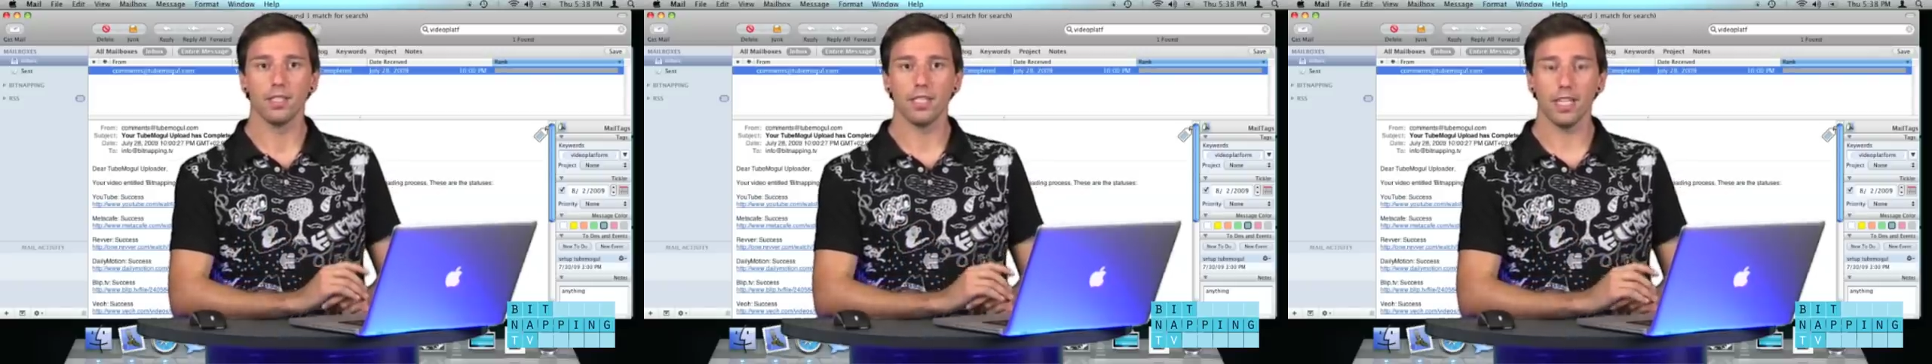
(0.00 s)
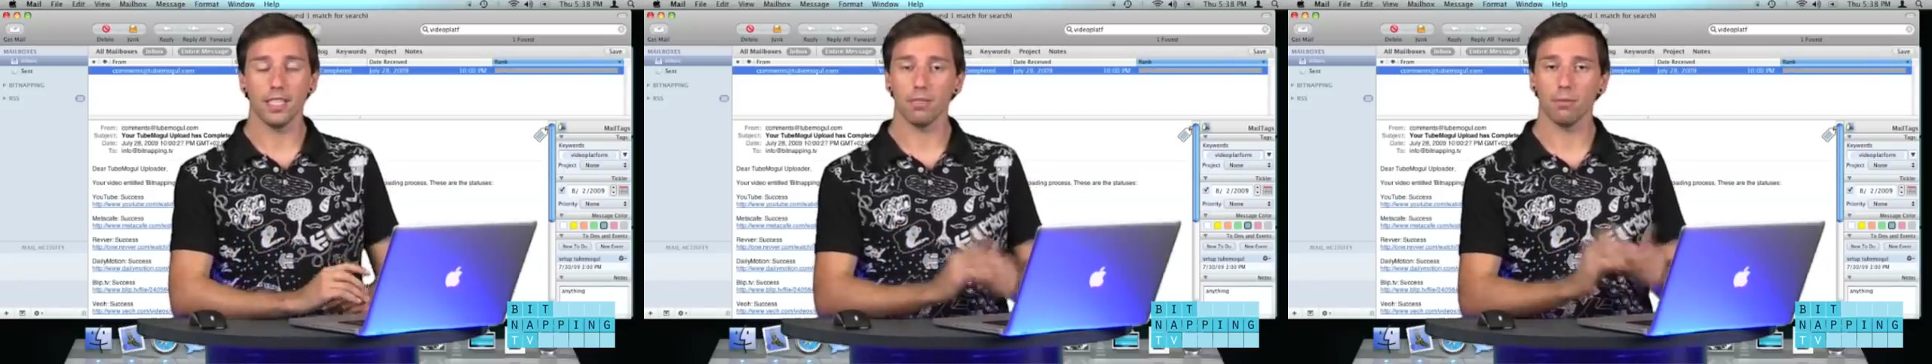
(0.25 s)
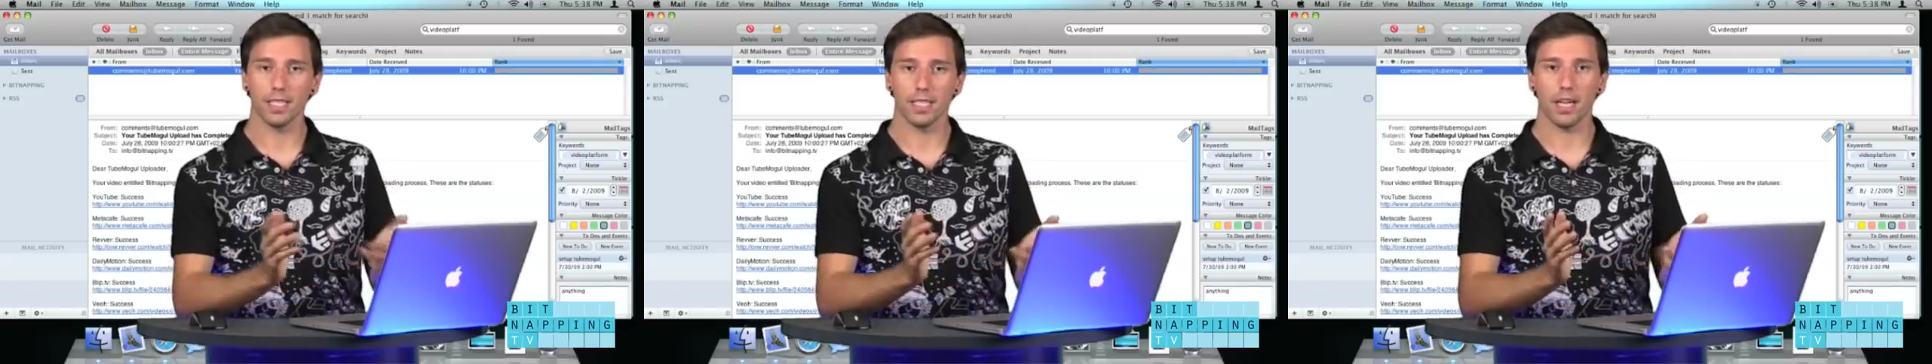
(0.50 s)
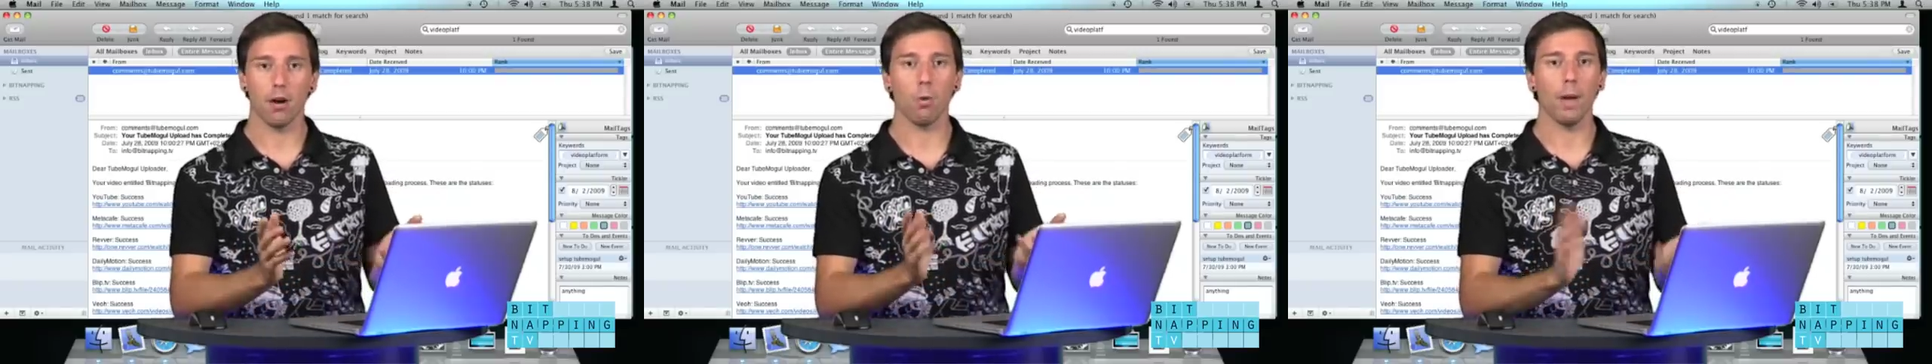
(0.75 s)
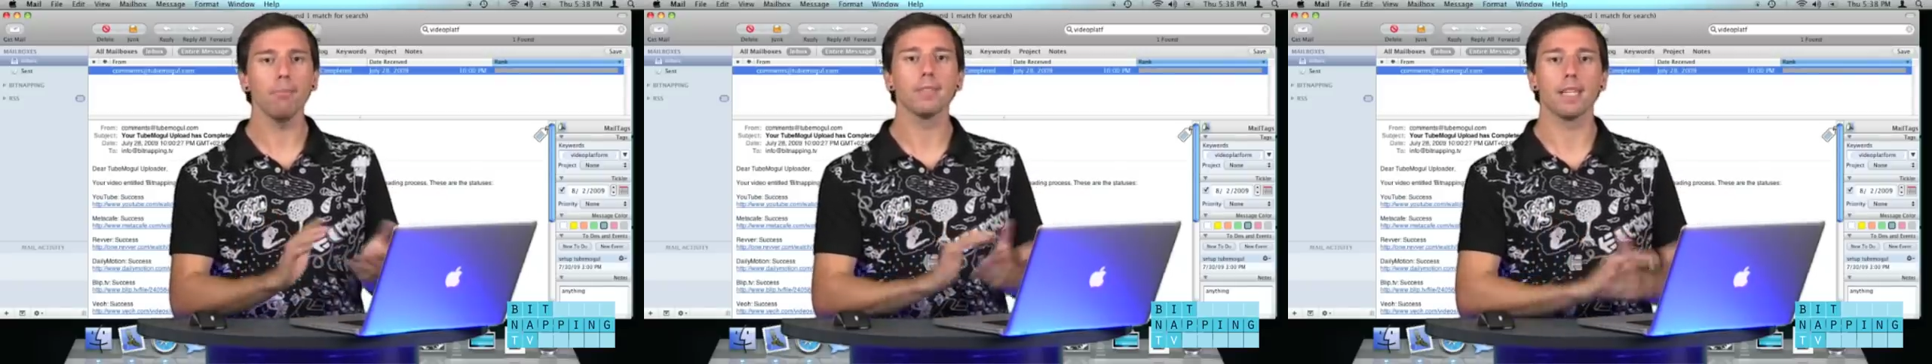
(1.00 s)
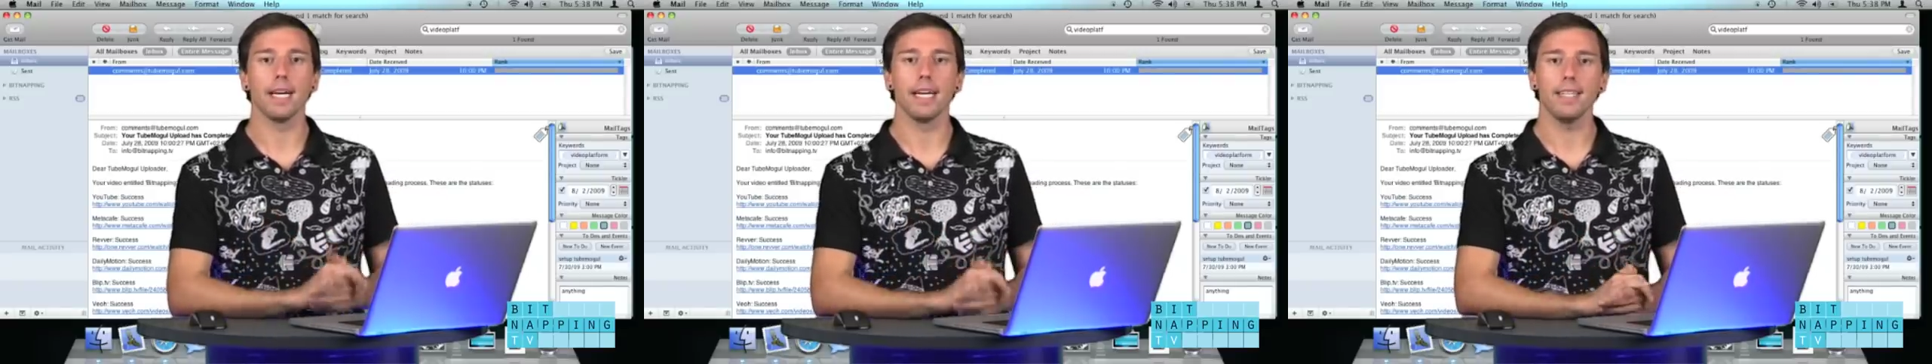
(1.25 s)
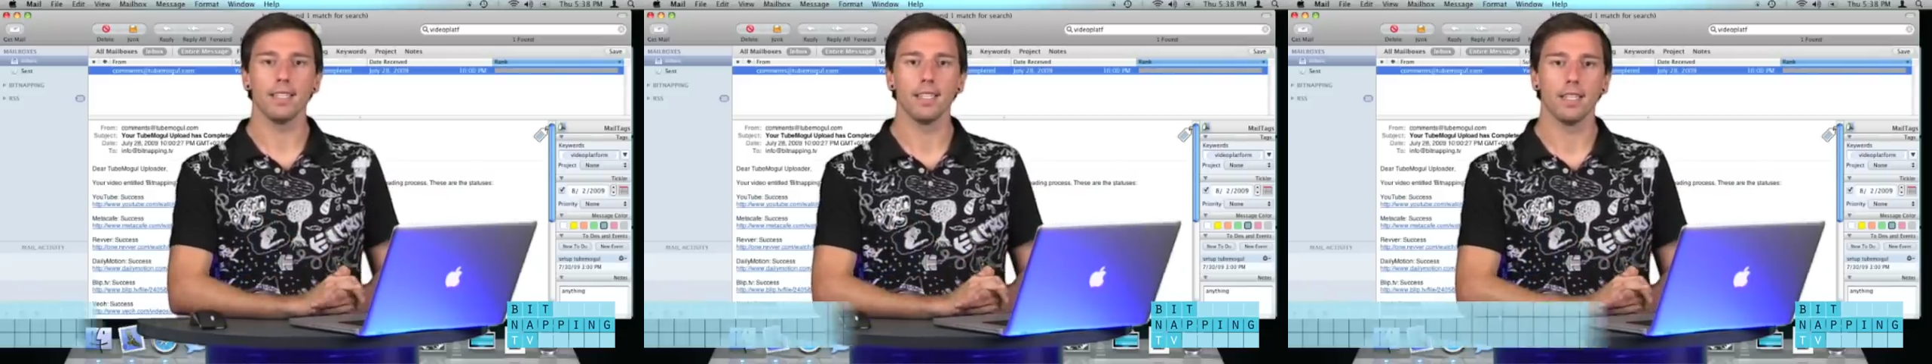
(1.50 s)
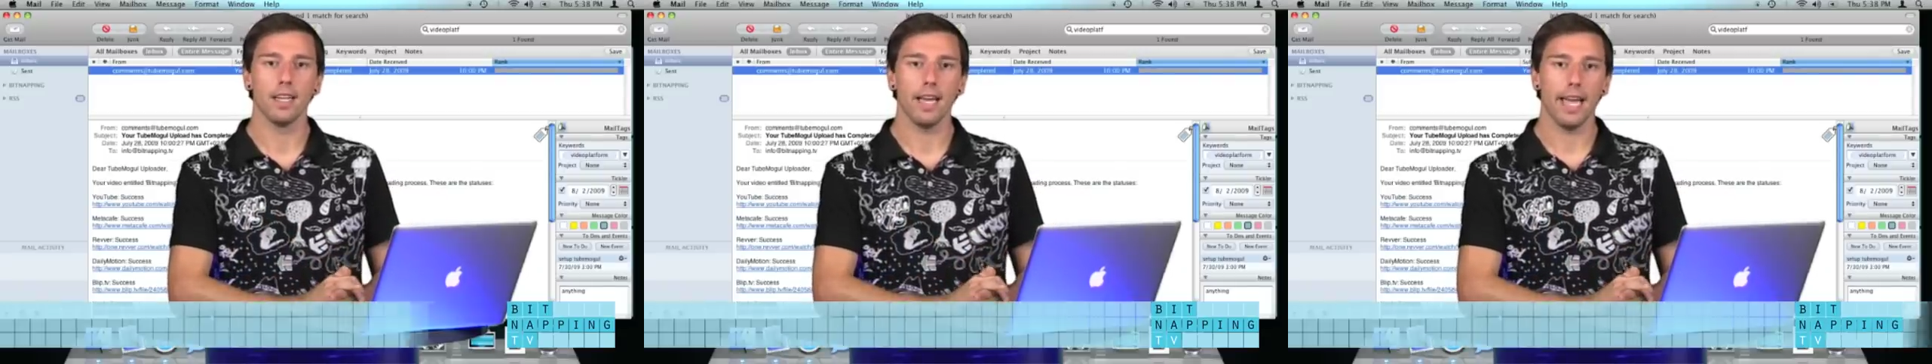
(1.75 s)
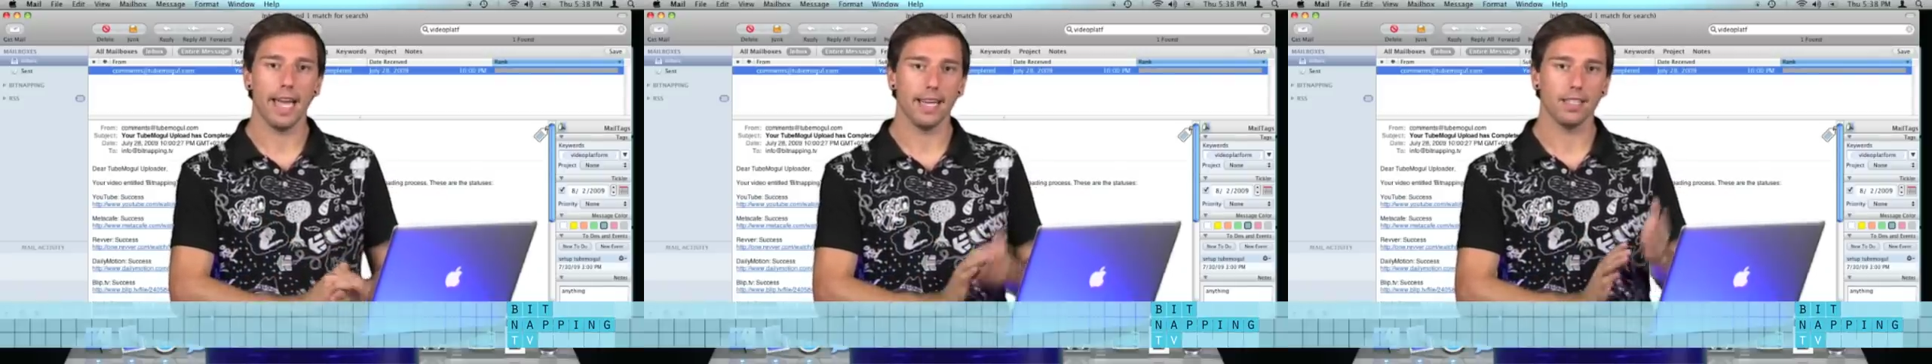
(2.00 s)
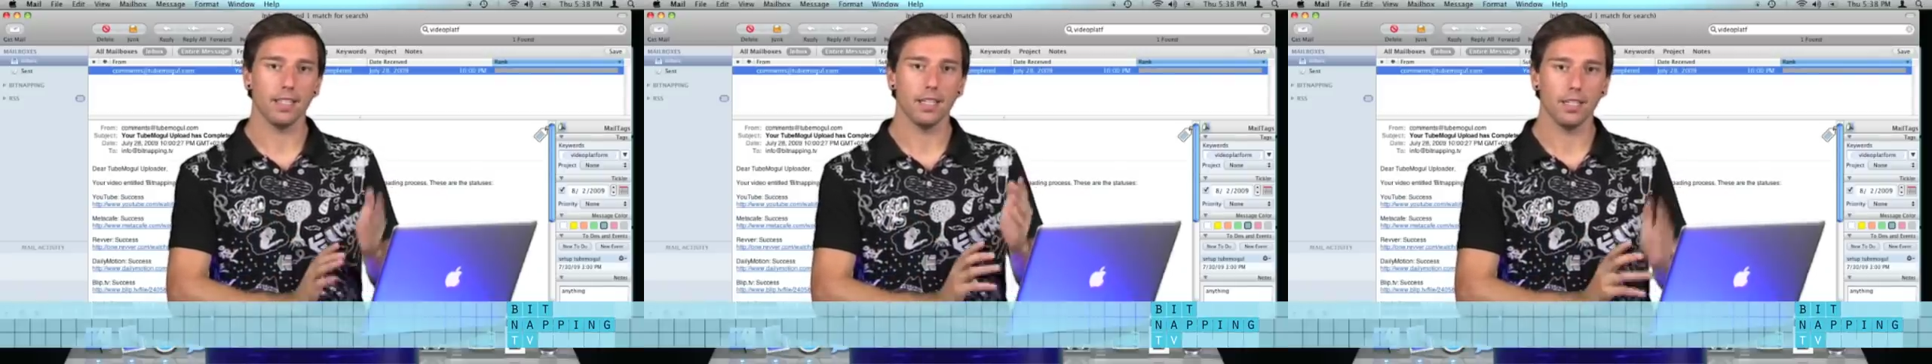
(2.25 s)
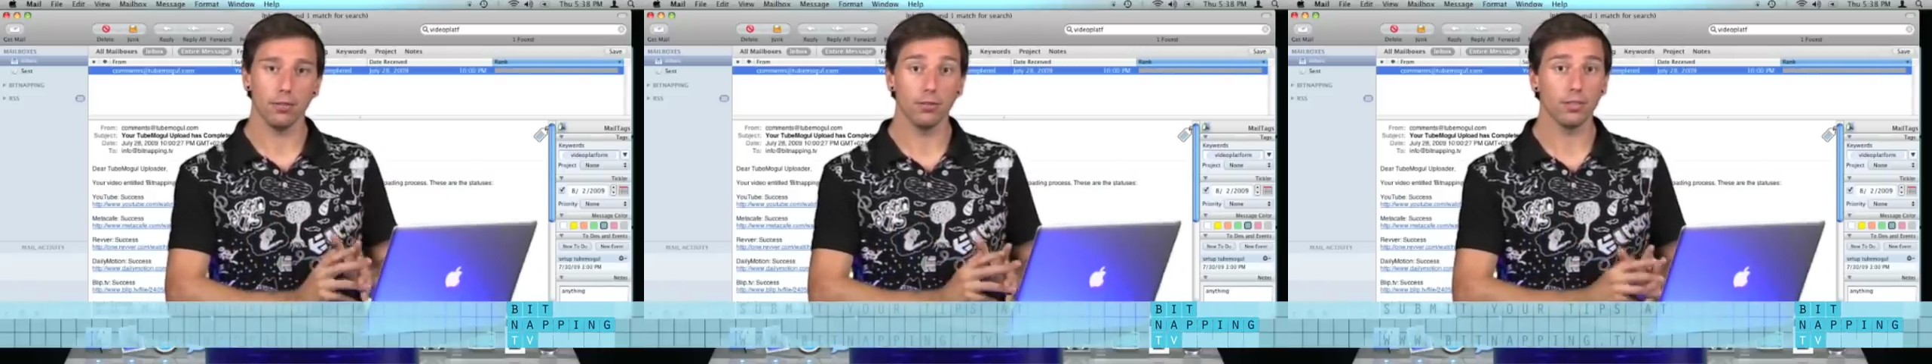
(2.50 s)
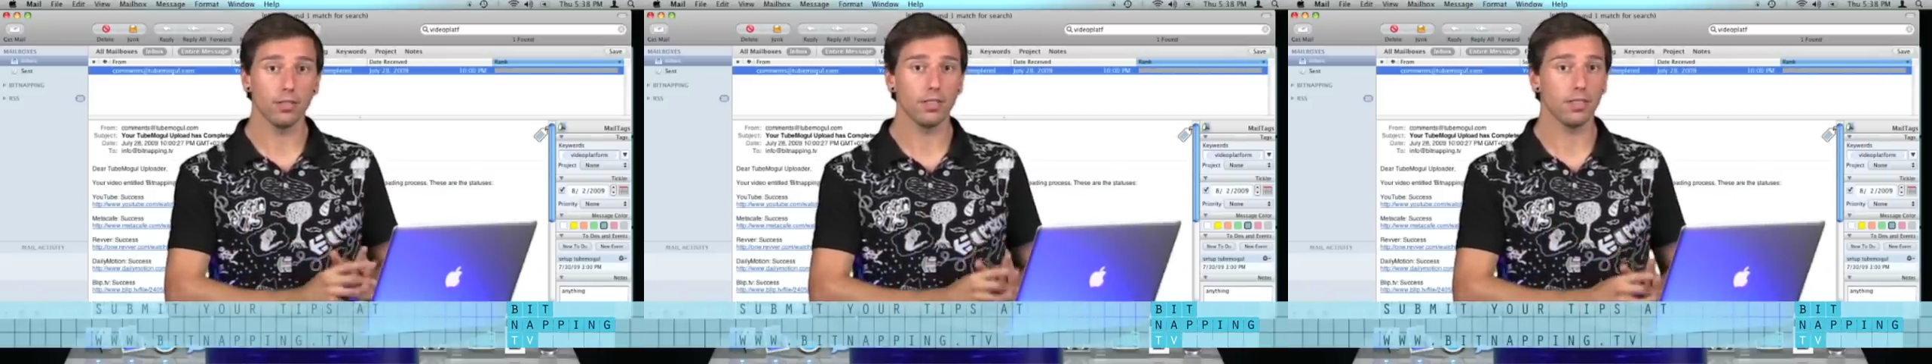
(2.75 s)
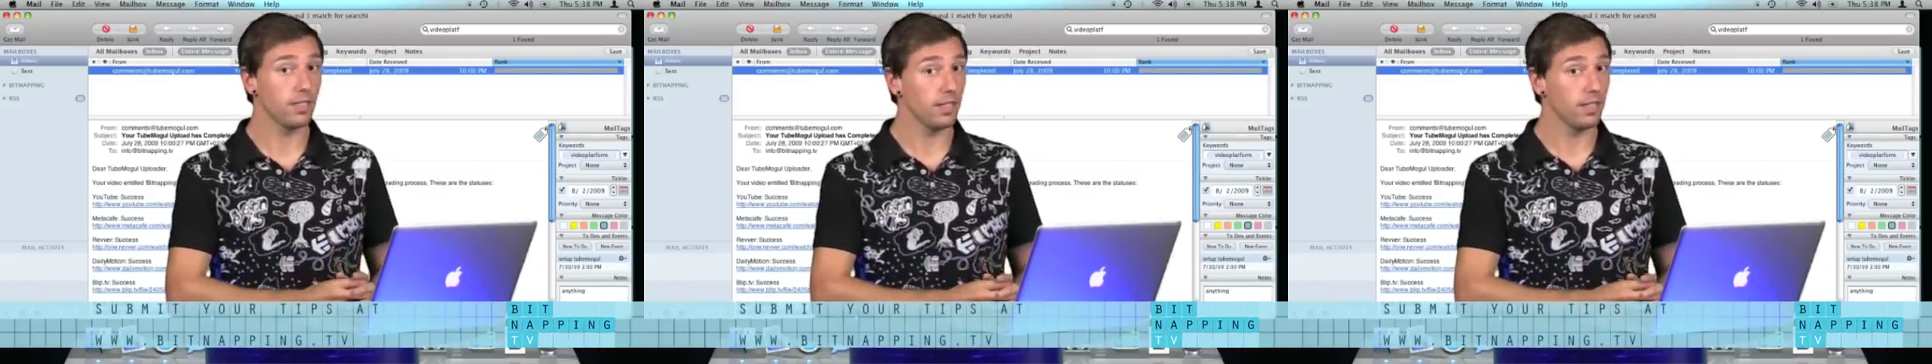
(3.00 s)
just visit our website and use